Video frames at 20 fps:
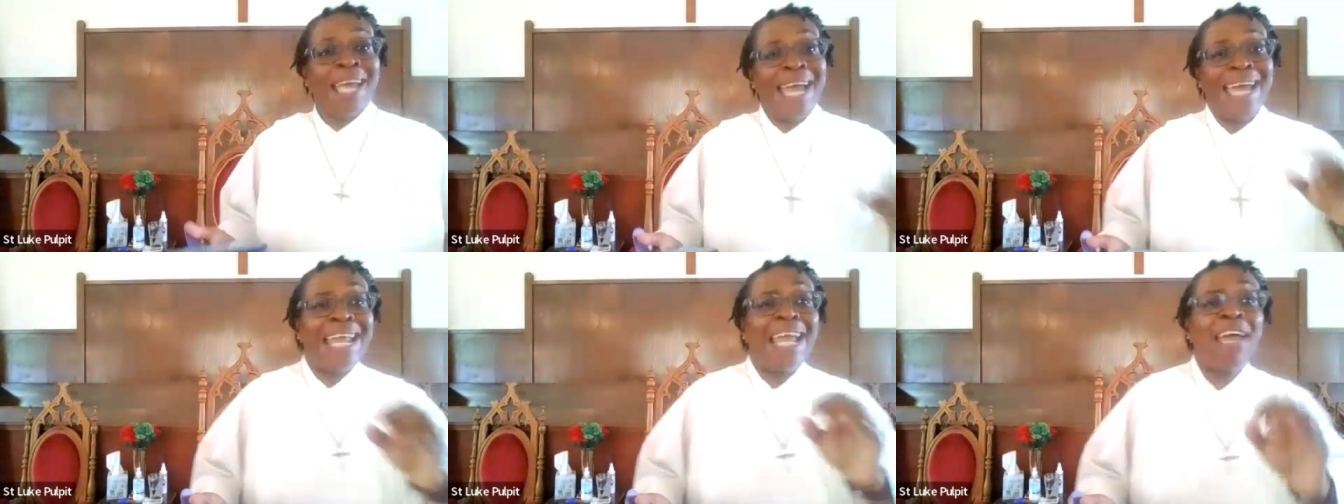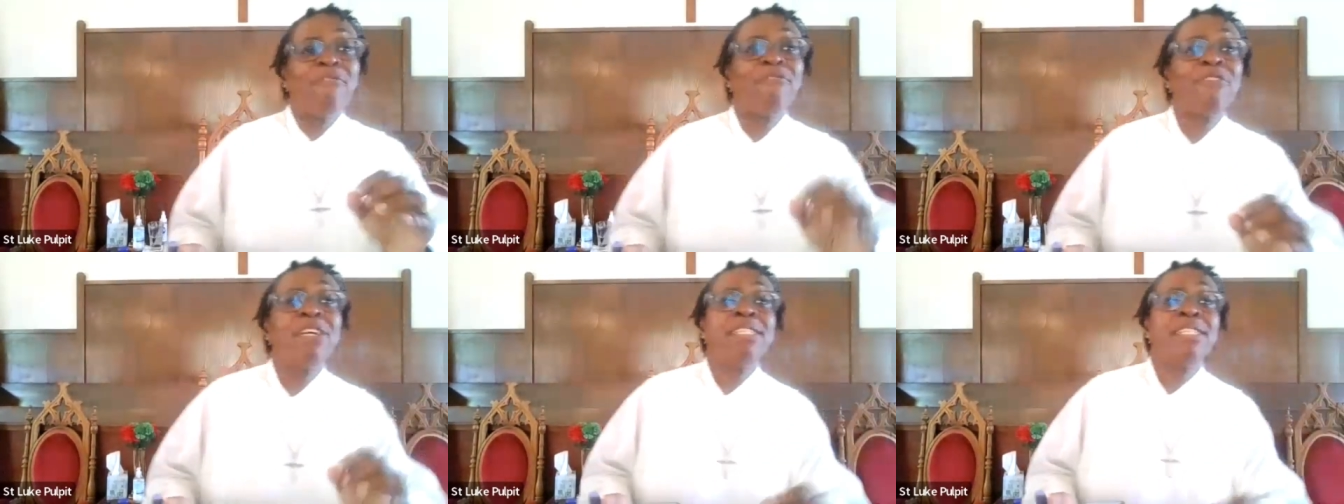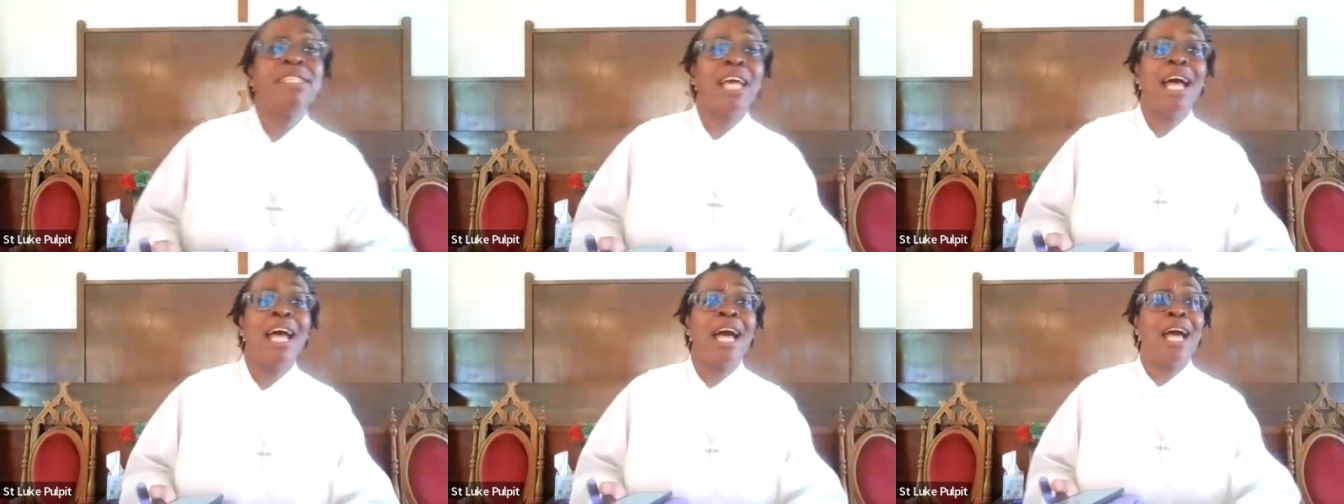And every
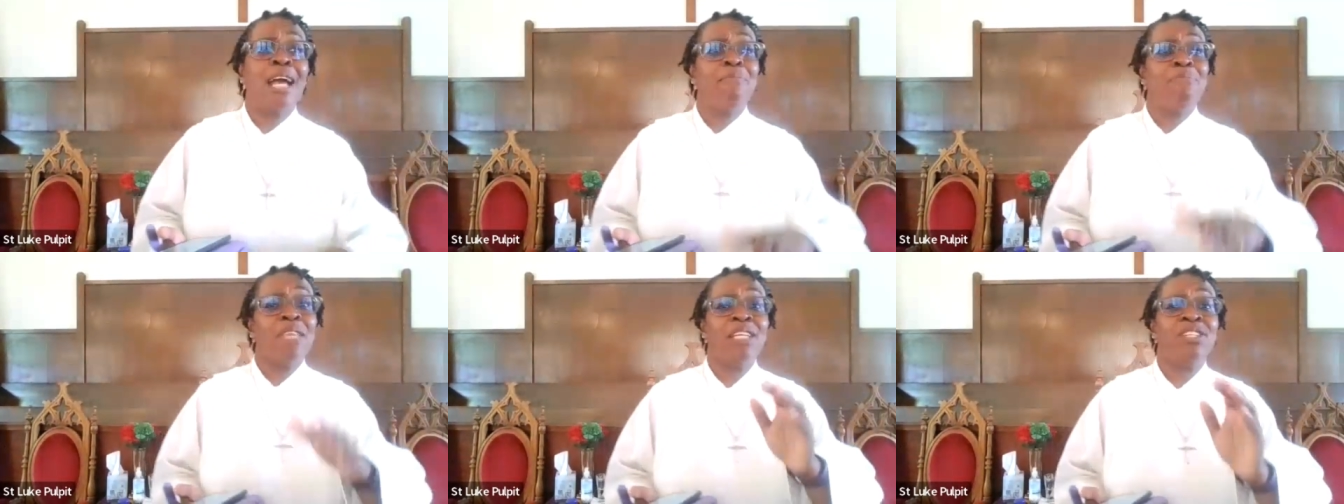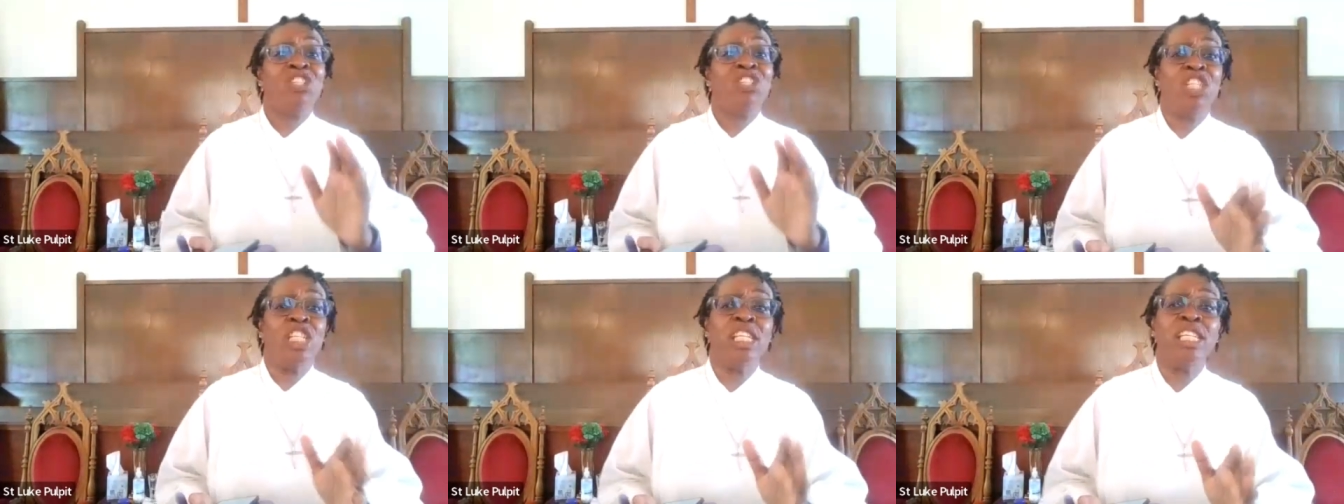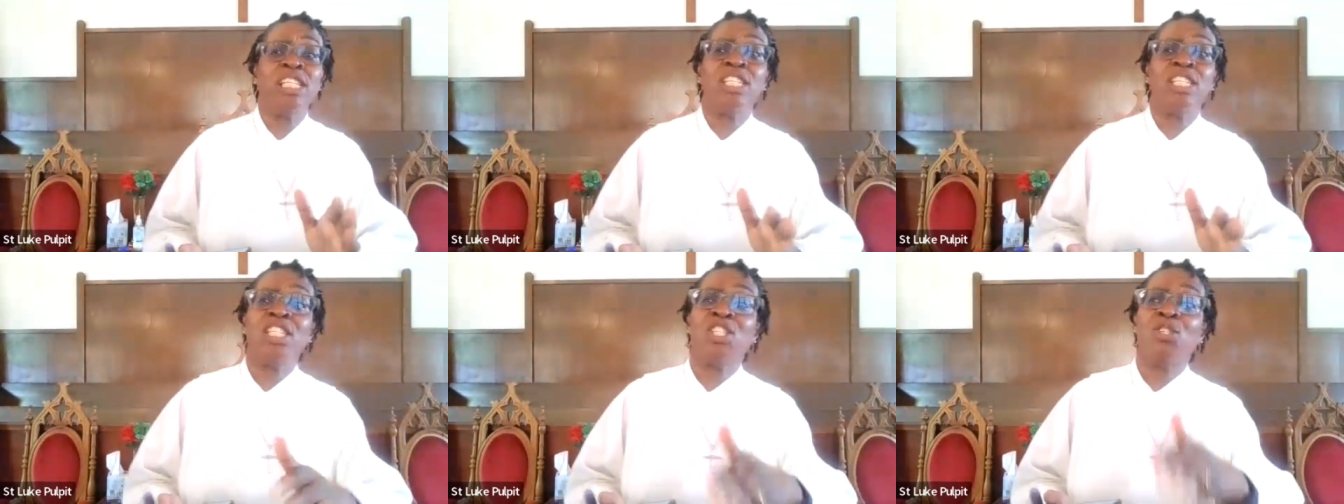time that
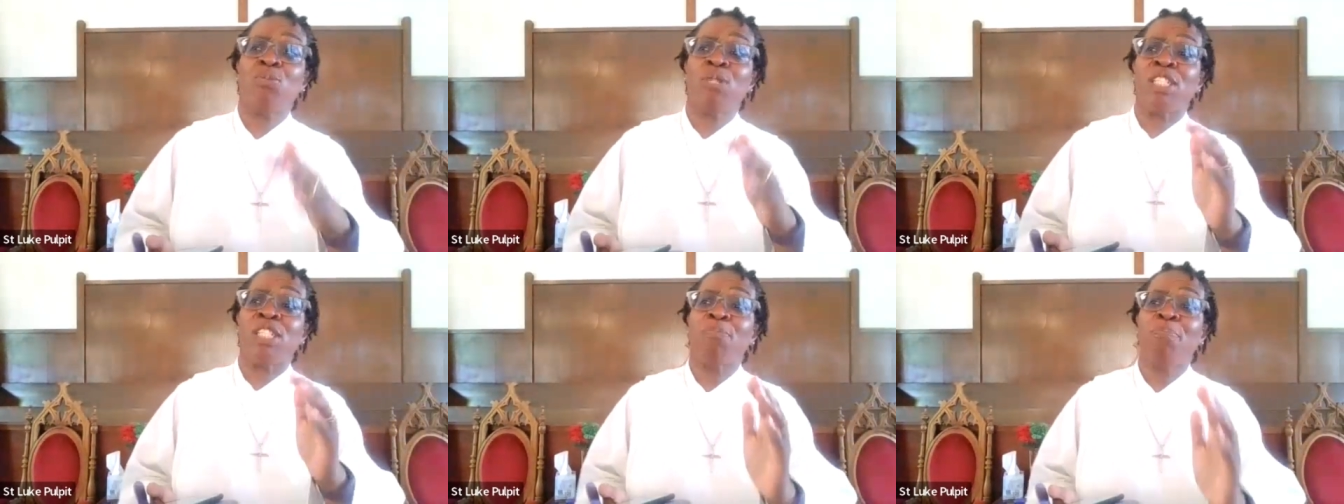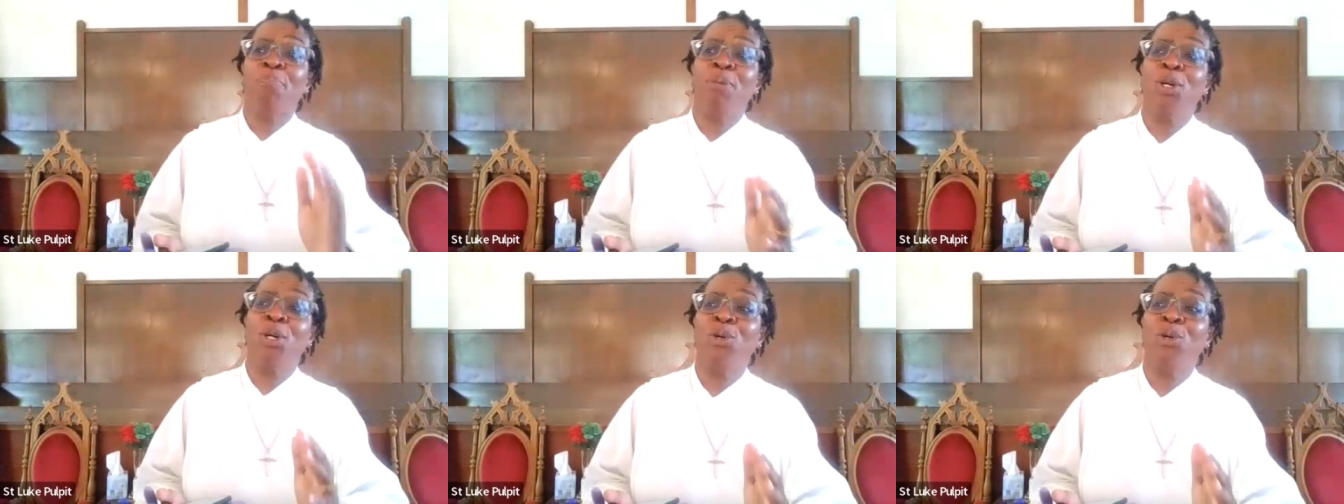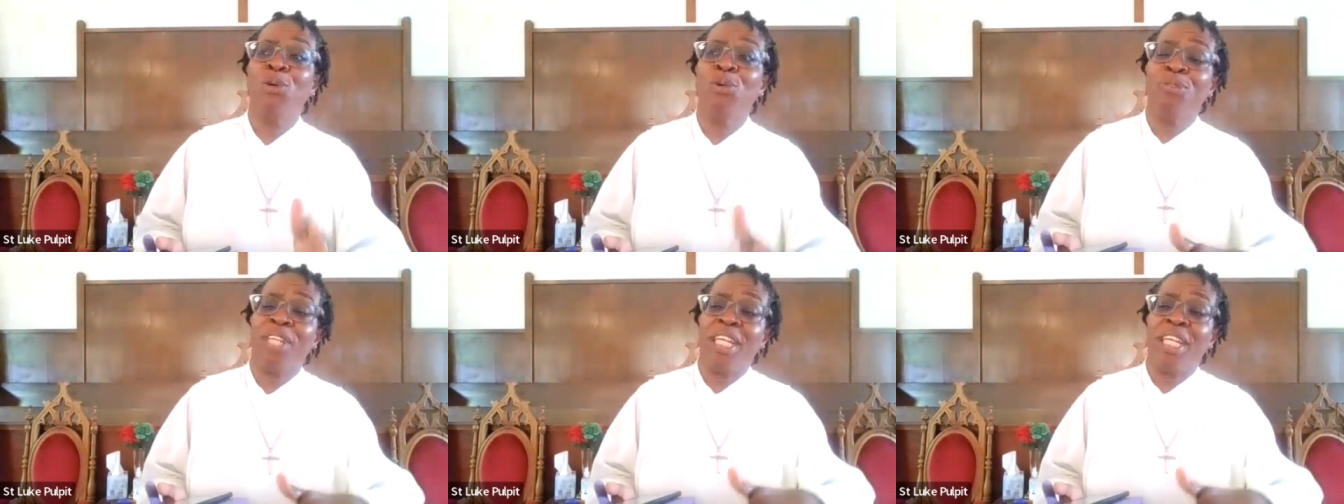Jesus was moved,